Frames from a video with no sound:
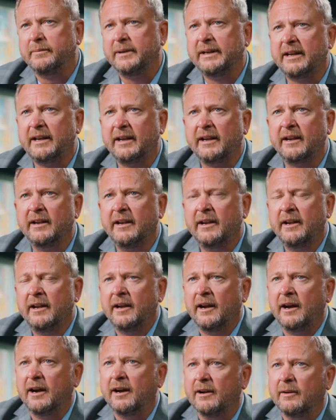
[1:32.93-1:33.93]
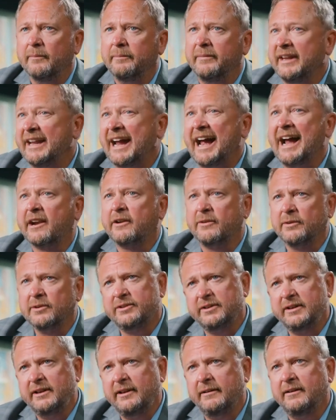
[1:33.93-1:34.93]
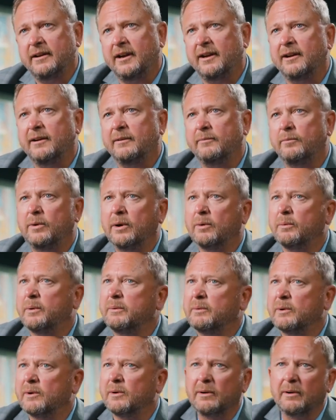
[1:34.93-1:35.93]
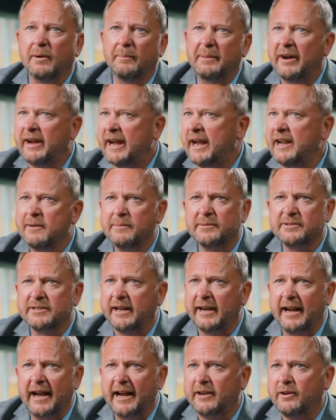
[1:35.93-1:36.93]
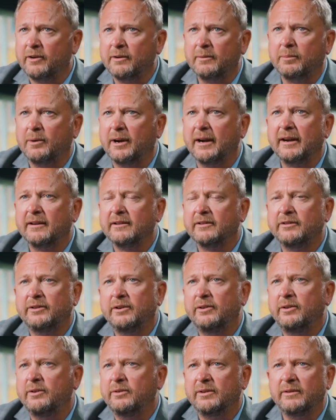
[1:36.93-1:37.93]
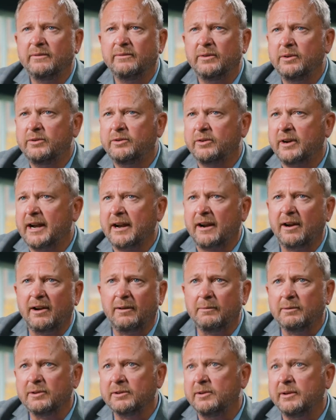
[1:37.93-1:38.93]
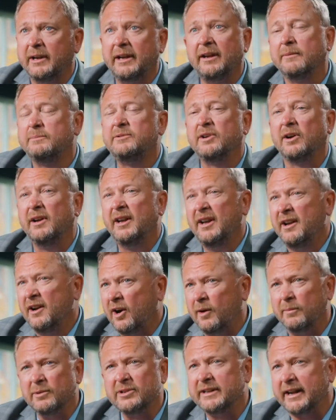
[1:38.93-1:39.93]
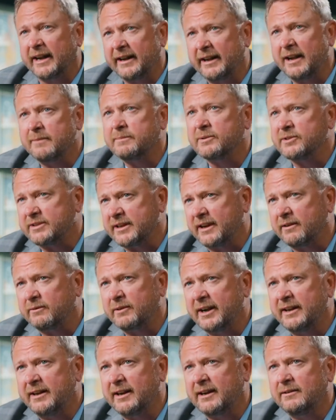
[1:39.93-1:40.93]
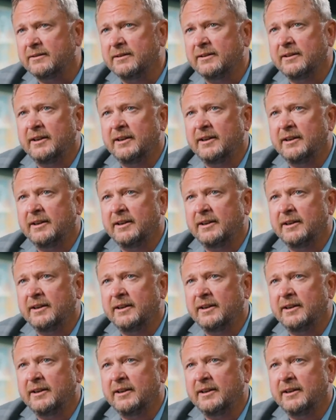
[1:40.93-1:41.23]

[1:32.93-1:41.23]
being the accuracy, where we were about 80% accurate prior to using FOOD-TRAK, all the way up to almost 98% right now.